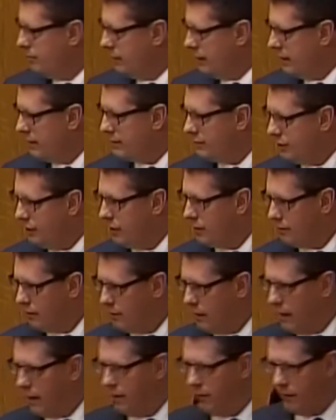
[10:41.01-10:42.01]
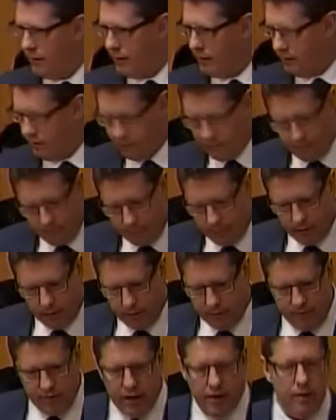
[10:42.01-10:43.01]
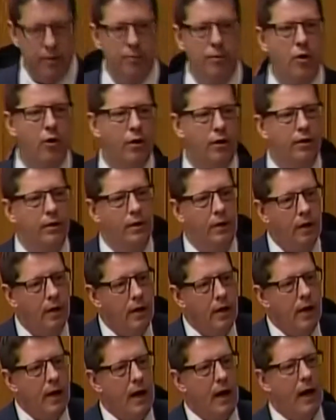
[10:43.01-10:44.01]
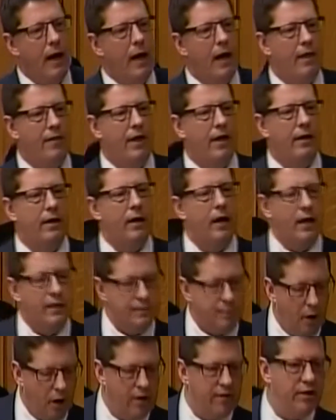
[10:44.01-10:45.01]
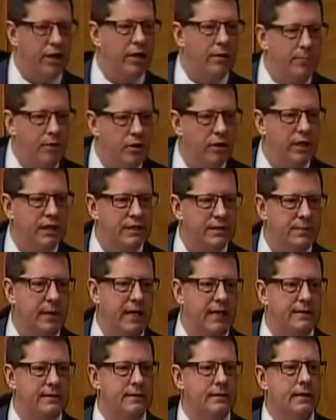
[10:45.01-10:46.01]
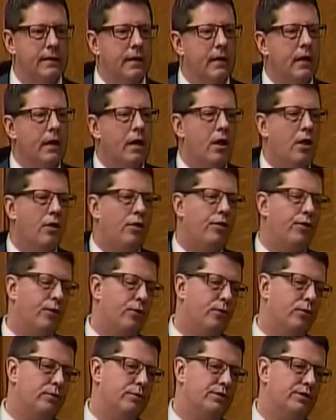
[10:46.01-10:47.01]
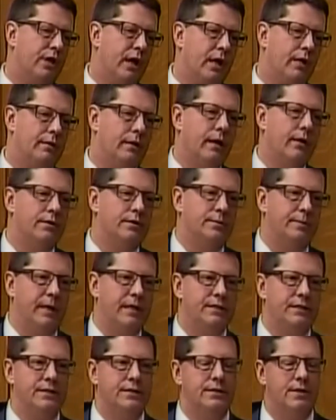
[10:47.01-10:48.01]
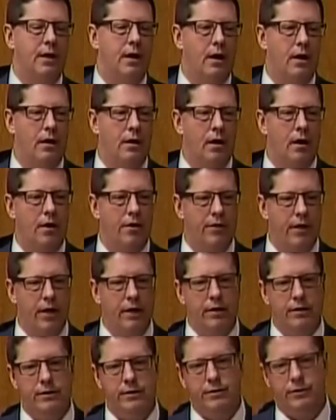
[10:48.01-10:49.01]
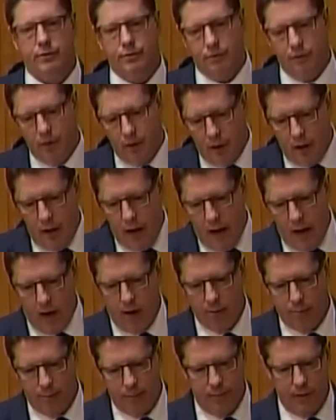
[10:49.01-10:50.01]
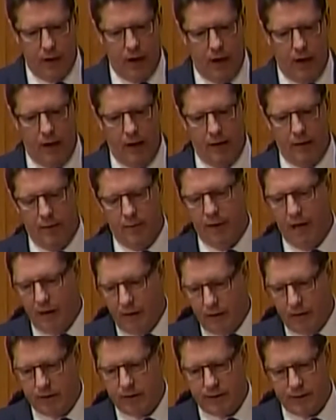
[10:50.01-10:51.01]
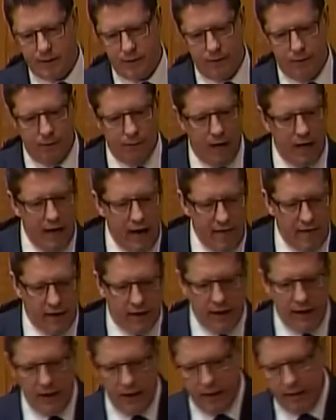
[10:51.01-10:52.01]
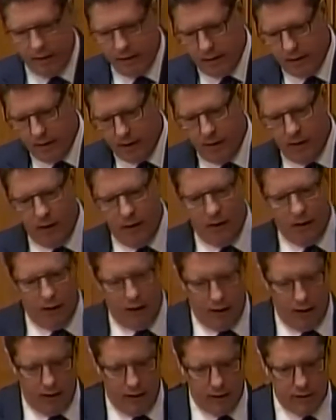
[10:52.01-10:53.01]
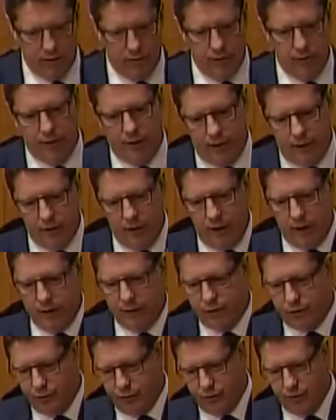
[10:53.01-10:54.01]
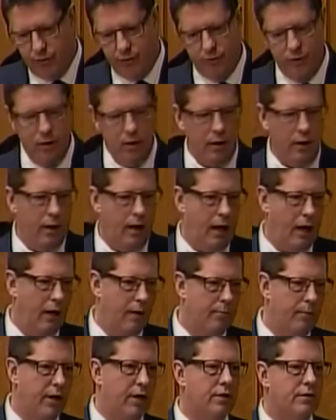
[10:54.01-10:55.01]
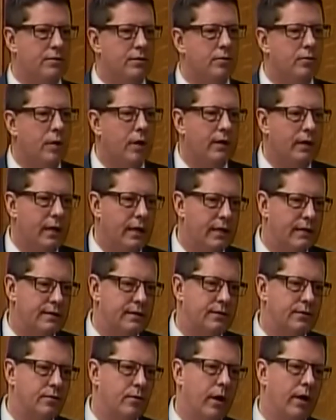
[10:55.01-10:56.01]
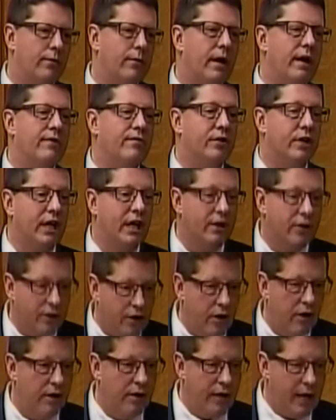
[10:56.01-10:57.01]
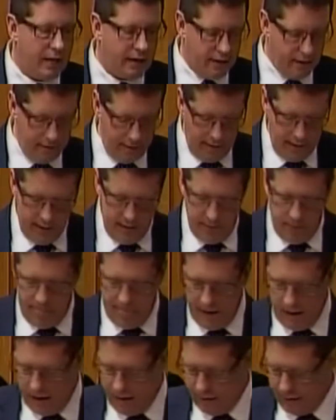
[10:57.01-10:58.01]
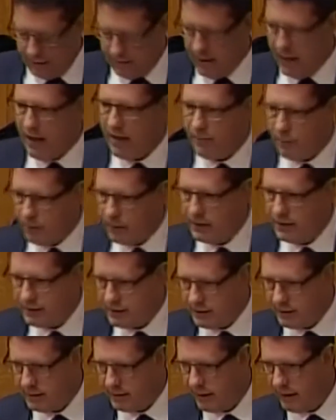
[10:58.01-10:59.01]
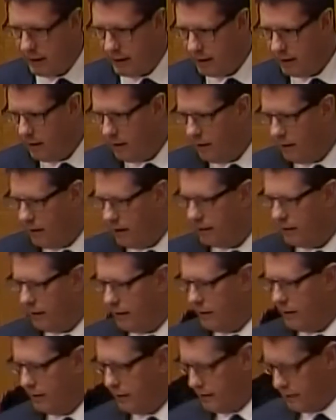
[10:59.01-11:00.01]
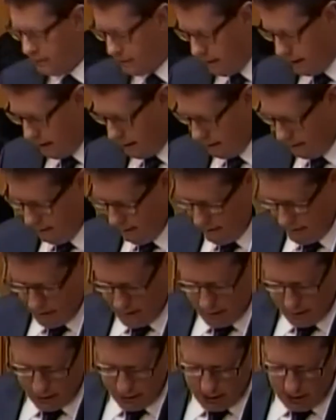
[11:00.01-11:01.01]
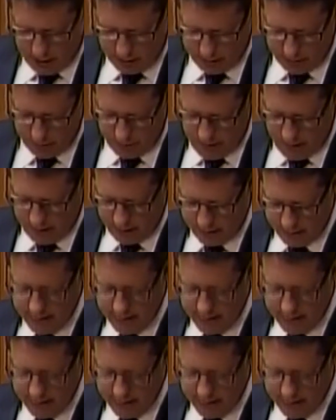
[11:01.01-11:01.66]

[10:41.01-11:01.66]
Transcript: These children that are very important, that as part of a community space, those childcare spaces are there to help the parents who might have a kid, a student in grade 2, but also one that isn't quite ready for kindergarten yet, that they have a place that they can take that child as well.